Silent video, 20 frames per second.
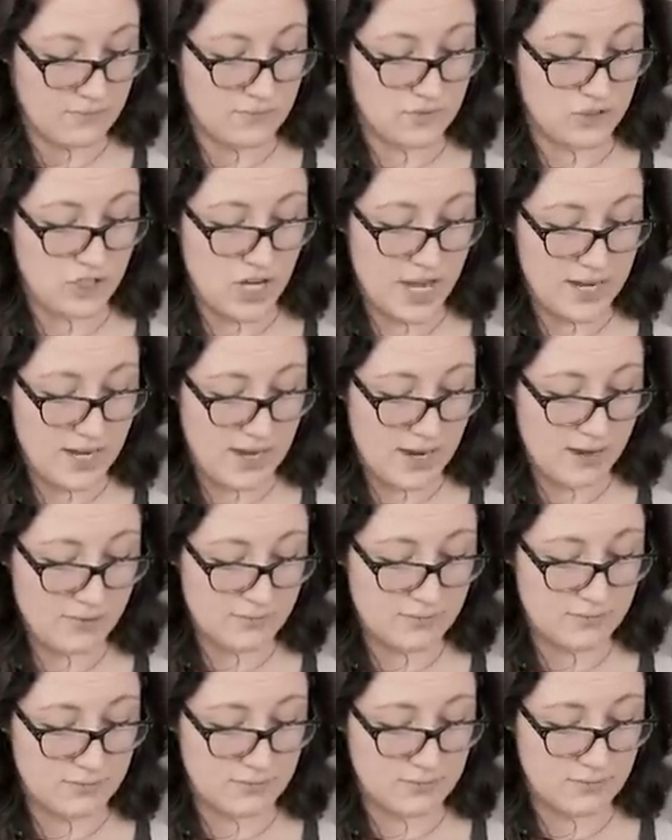check it out
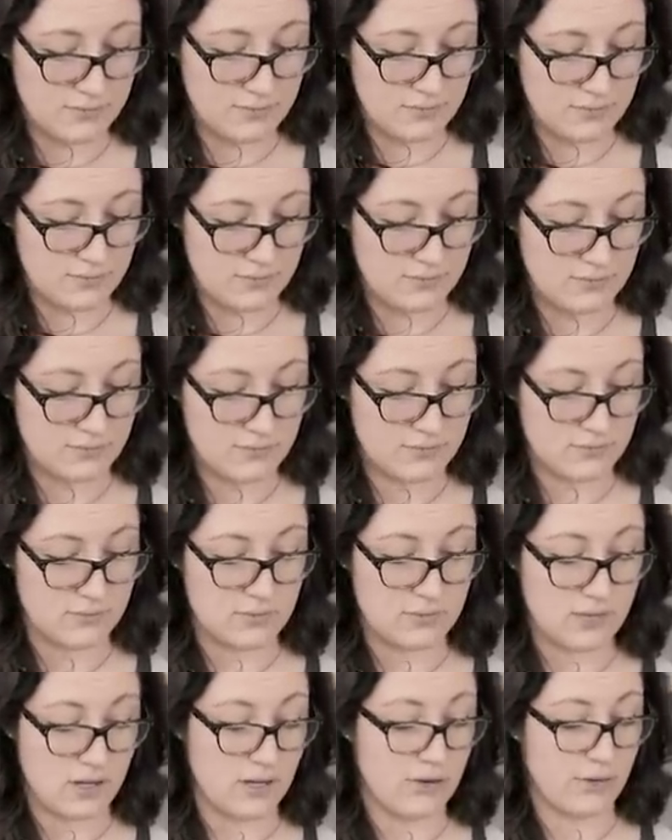
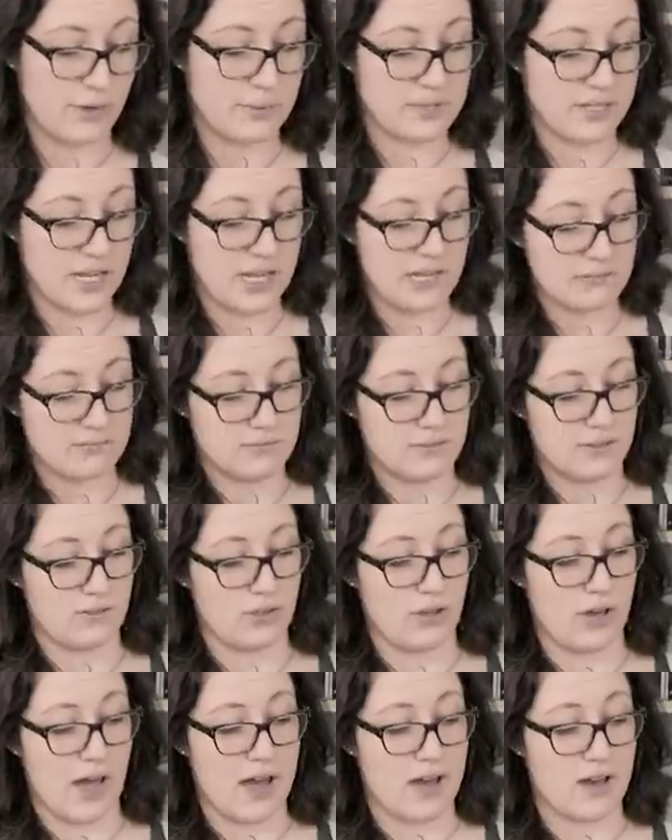on our website. If
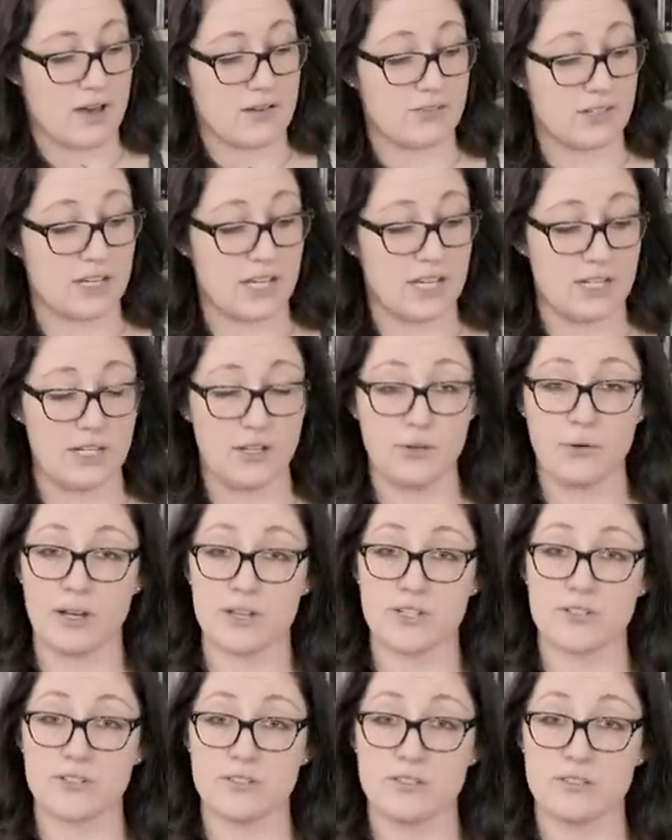you have any
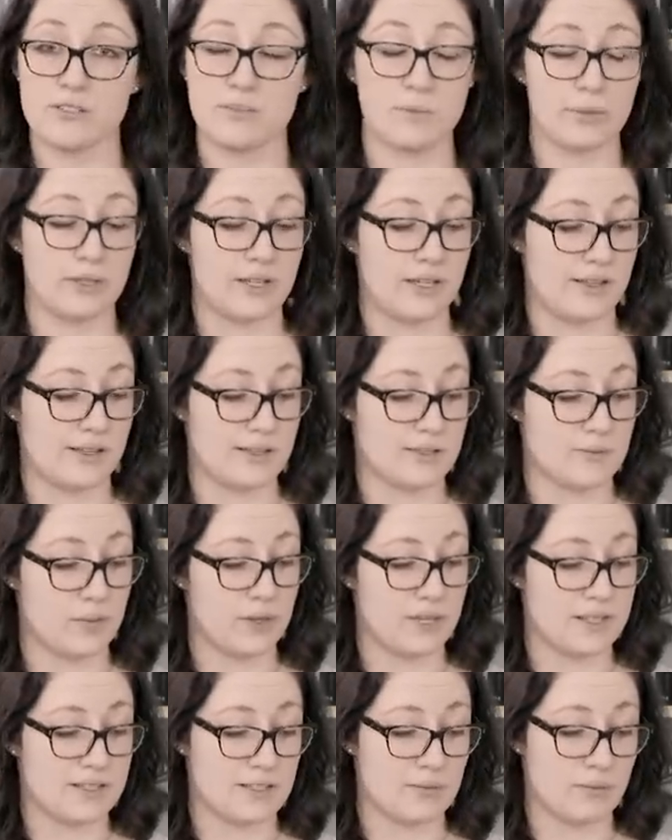questions, please
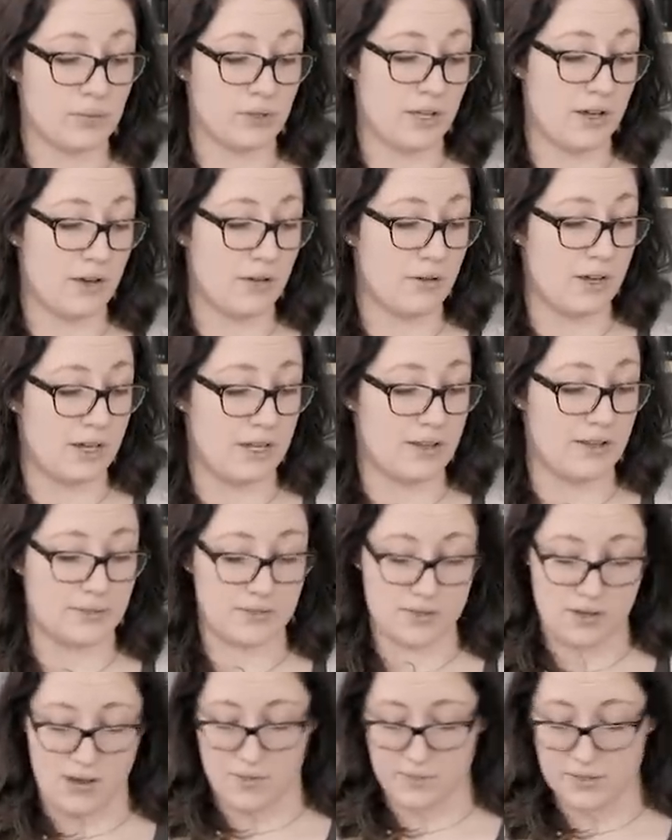place them below in
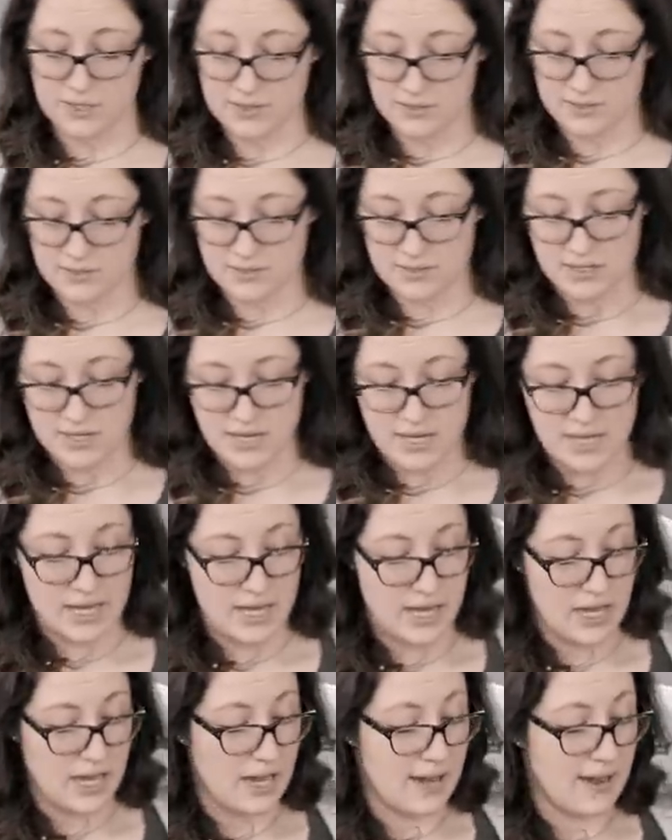those comments.
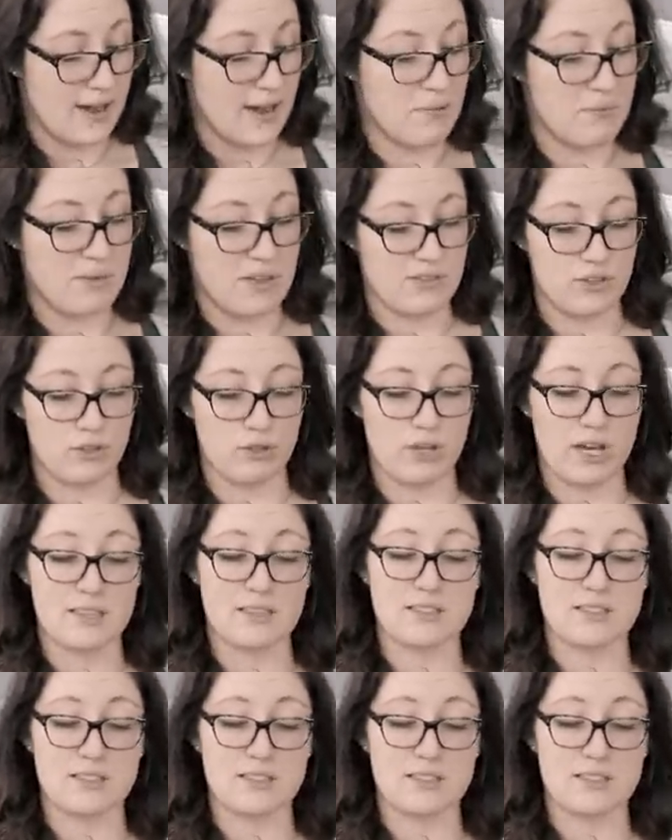Um, if you like